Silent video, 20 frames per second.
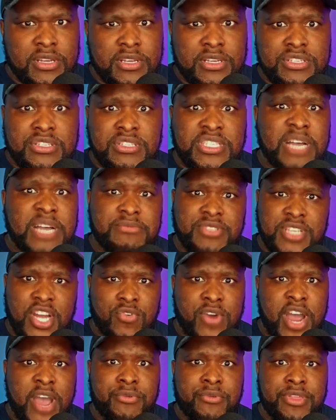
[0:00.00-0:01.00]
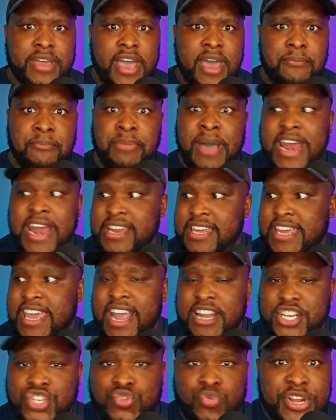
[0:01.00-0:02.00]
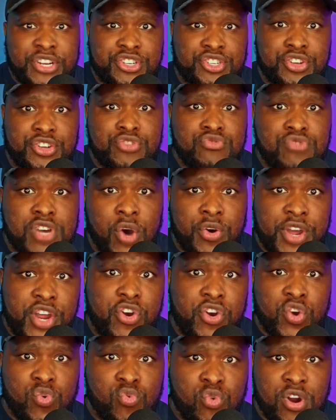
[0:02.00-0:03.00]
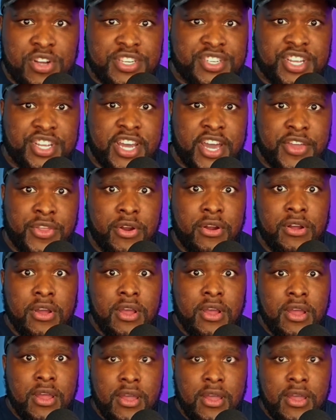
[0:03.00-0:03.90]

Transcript: Something's not right with that. Biden can't string two coherent words together,